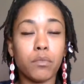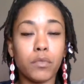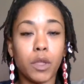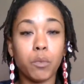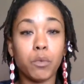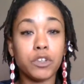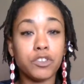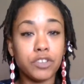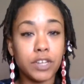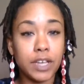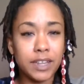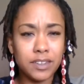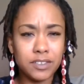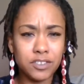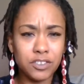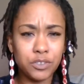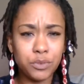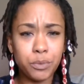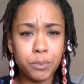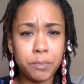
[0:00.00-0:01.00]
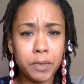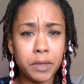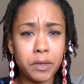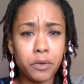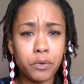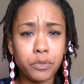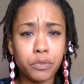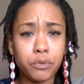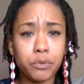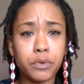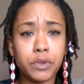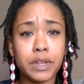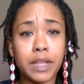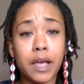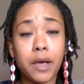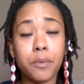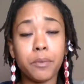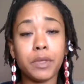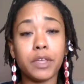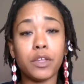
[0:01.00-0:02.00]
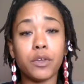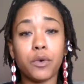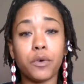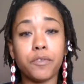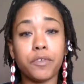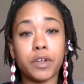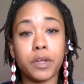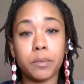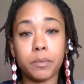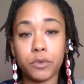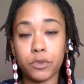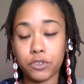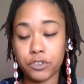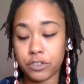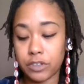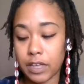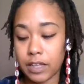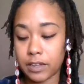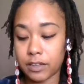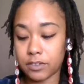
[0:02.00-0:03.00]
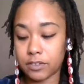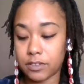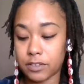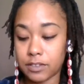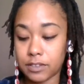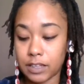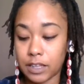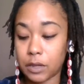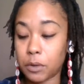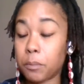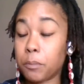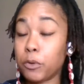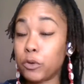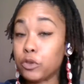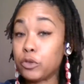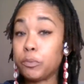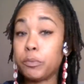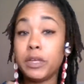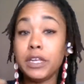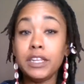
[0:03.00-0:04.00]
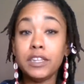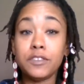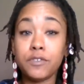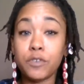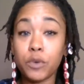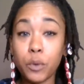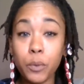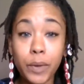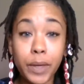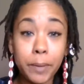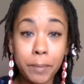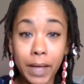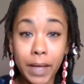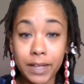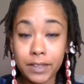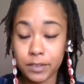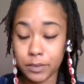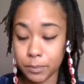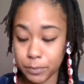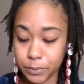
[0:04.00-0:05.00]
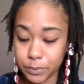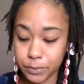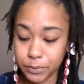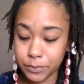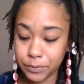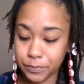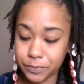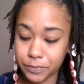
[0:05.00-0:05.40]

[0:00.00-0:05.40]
what challenges we may go through and how we can overcome those challenges in the most peaceful way possible.